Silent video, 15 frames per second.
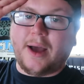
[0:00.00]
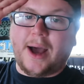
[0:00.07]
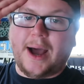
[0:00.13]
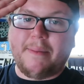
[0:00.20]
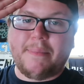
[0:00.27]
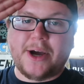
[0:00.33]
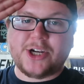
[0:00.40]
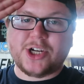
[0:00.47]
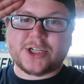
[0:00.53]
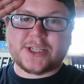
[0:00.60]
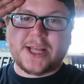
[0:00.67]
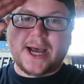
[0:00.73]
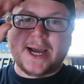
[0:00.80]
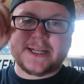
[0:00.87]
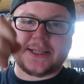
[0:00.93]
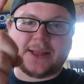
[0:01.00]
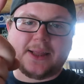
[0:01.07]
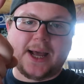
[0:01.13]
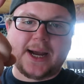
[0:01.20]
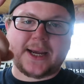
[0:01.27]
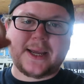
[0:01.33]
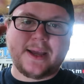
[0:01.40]
I'm Budget Slides.
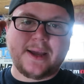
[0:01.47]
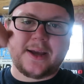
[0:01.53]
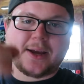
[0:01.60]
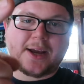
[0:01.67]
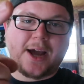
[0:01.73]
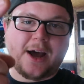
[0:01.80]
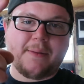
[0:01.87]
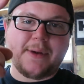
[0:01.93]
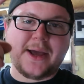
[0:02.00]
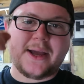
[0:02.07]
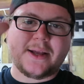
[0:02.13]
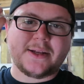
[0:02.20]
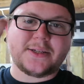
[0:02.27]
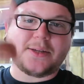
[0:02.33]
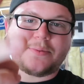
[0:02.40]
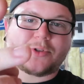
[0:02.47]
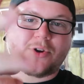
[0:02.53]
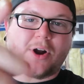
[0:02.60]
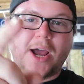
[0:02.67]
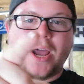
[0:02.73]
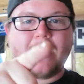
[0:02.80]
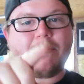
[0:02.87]
Like, comment,
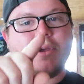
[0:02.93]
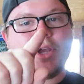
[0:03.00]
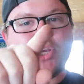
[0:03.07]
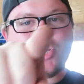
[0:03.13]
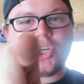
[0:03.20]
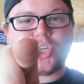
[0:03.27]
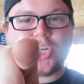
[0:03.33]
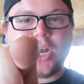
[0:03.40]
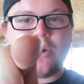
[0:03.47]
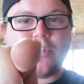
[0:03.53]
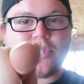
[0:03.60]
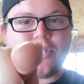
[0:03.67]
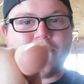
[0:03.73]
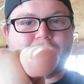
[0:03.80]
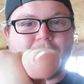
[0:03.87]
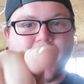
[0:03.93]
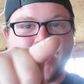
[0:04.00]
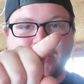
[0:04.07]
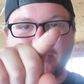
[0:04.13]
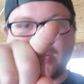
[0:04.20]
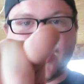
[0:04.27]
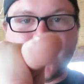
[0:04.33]
subscribe, share with your
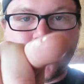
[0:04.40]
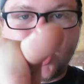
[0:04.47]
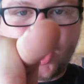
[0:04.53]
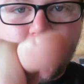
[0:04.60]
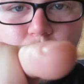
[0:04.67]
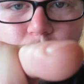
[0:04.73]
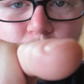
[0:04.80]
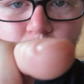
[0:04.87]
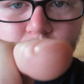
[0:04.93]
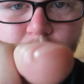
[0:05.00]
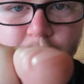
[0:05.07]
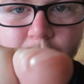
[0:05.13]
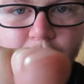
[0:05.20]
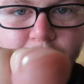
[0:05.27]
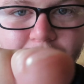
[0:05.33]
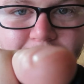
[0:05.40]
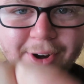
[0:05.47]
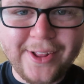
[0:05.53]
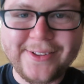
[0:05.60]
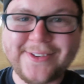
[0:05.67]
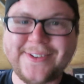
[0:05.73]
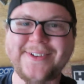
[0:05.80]
friends. You share with your
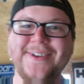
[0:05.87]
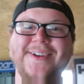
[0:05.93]
friends.